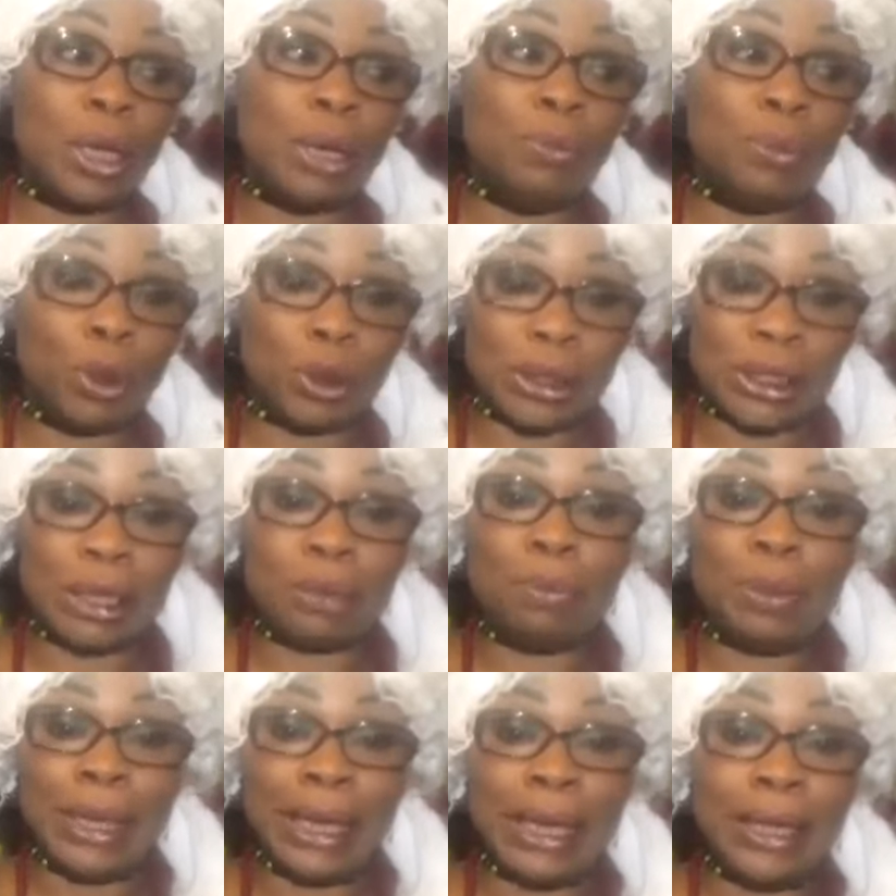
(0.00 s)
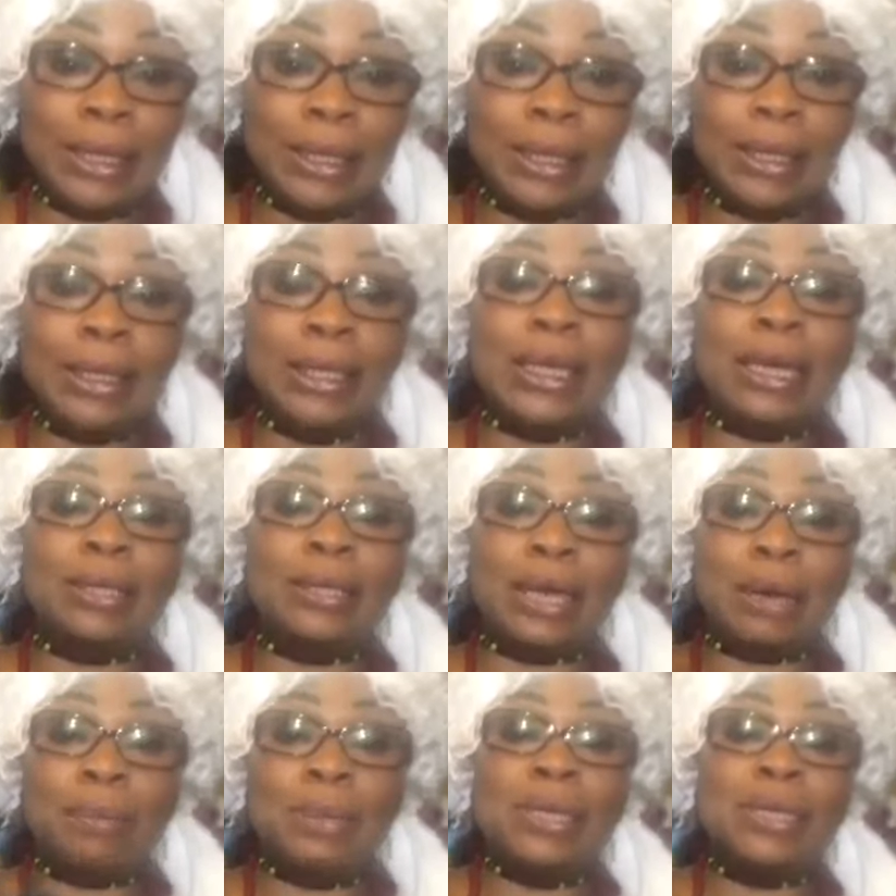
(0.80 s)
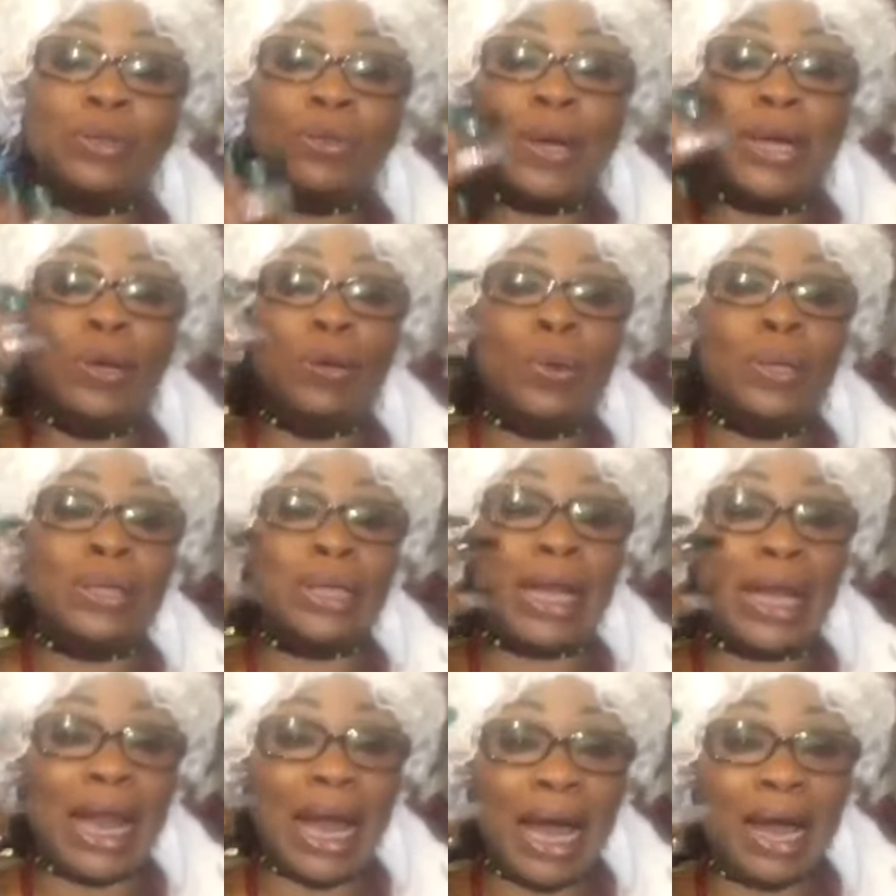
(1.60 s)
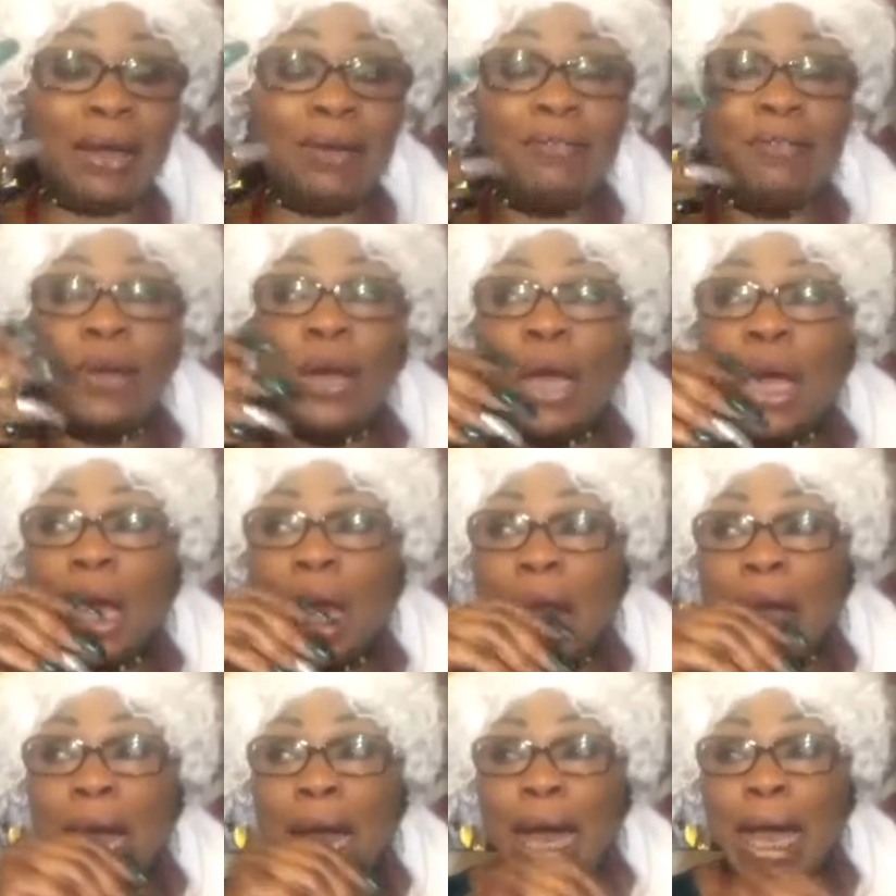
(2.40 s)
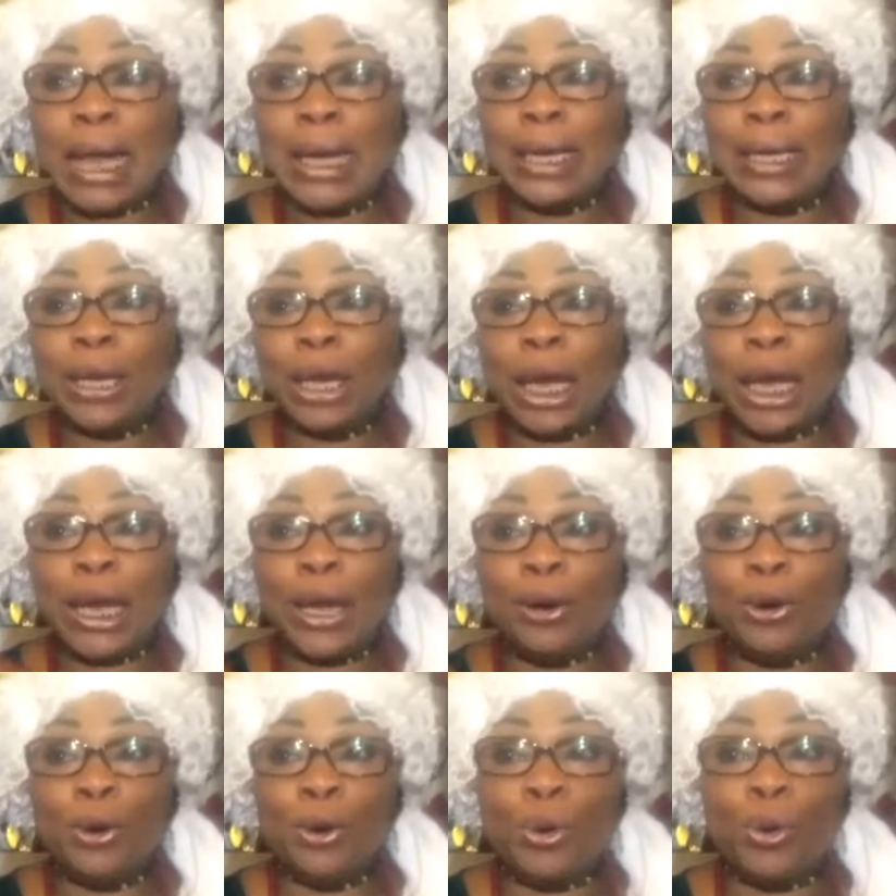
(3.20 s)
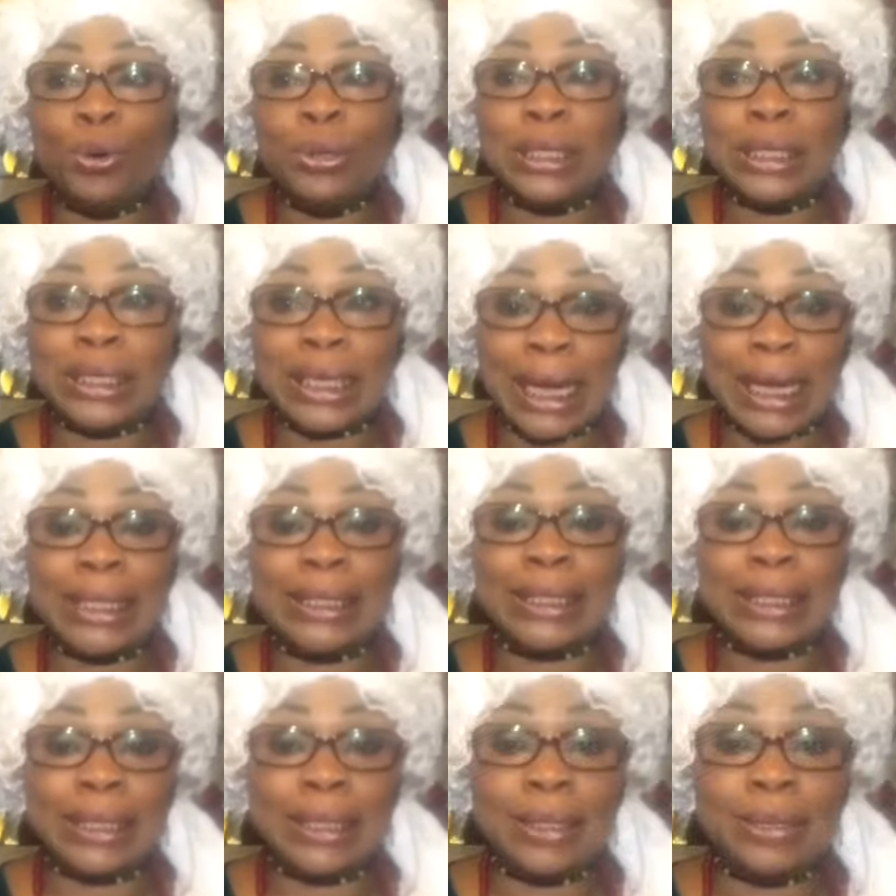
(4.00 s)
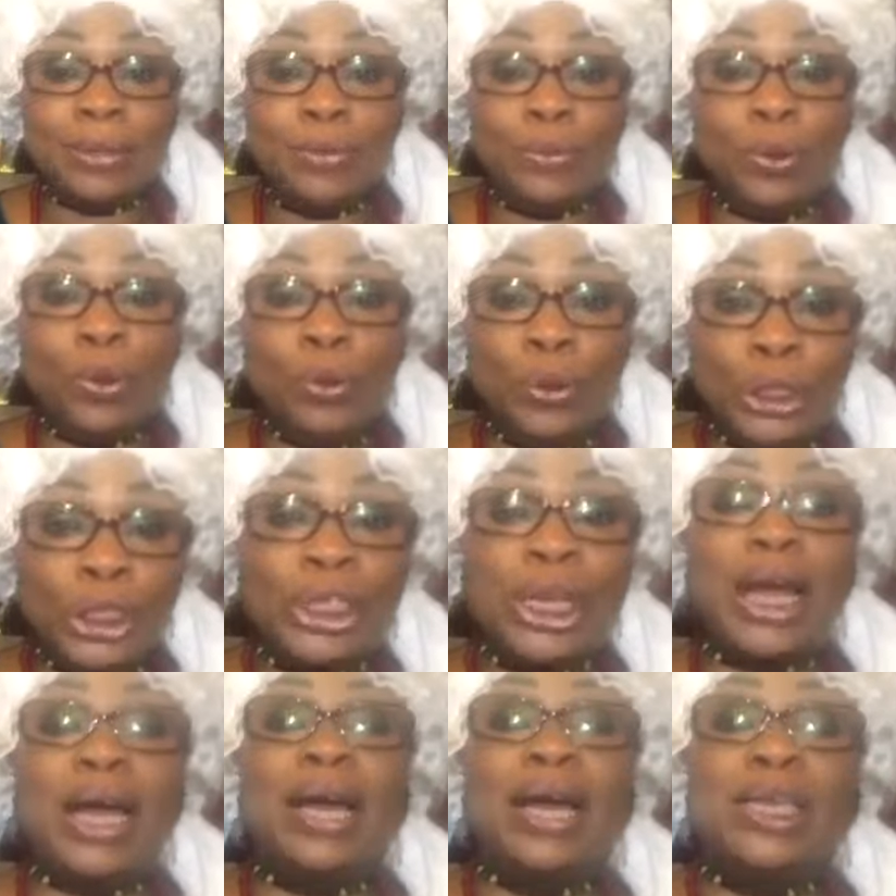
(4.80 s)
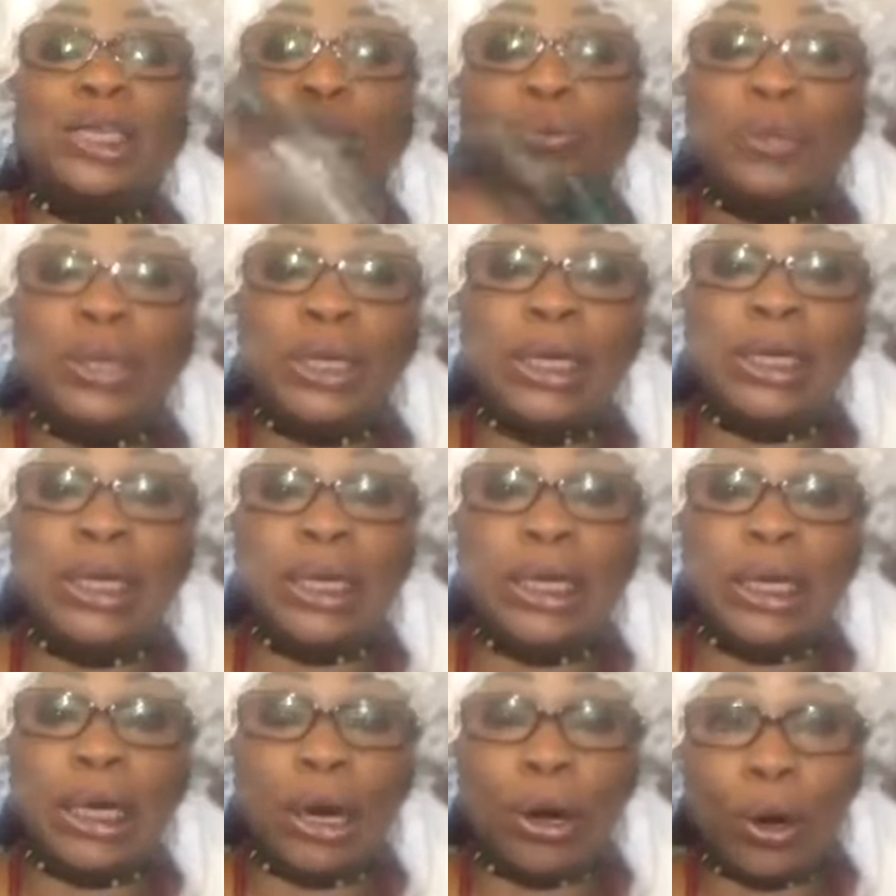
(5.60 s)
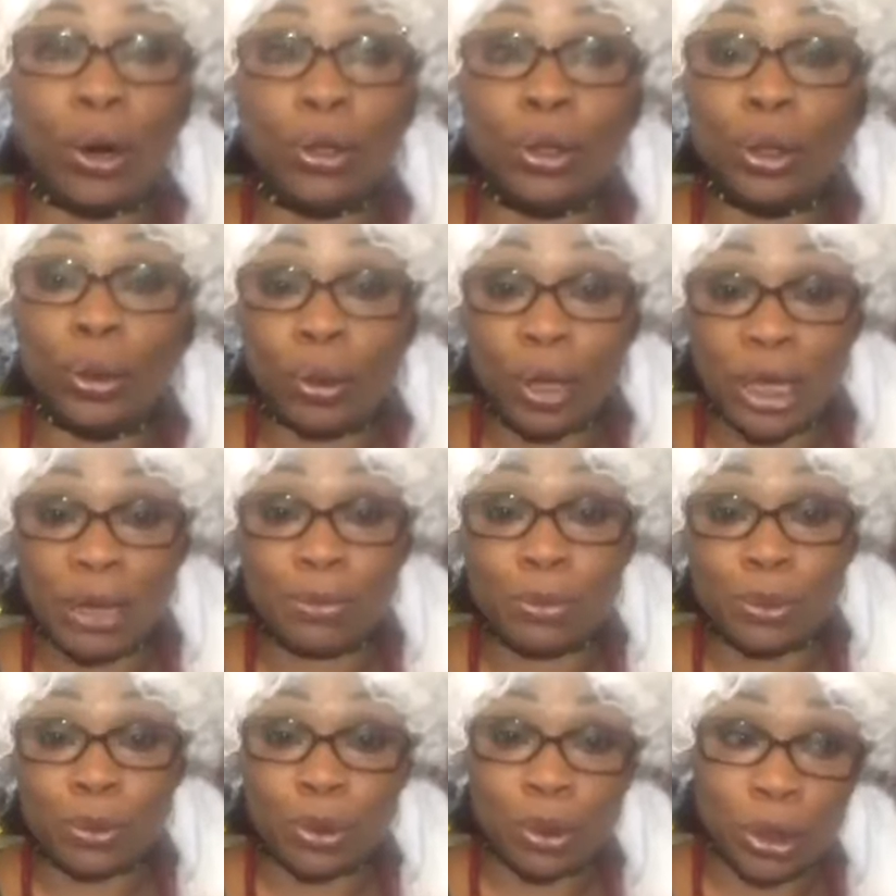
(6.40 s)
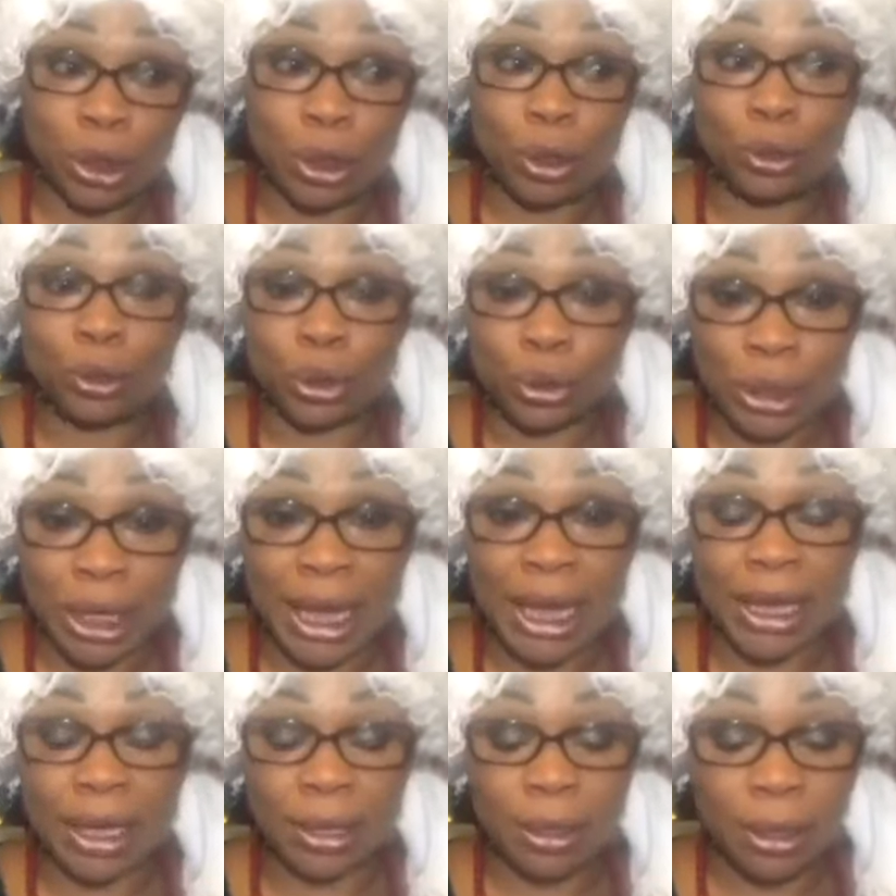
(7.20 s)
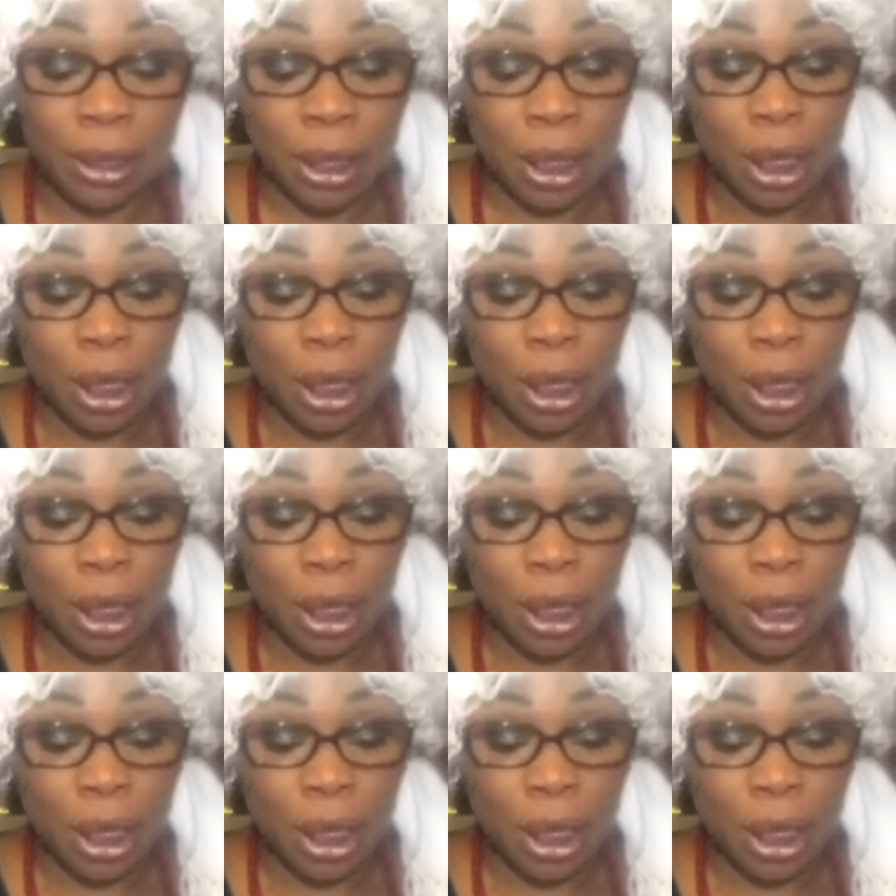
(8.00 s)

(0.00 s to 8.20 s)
immortal being. That means when he was alive, and Ogun, the deity, Orisha, as we all know him, today.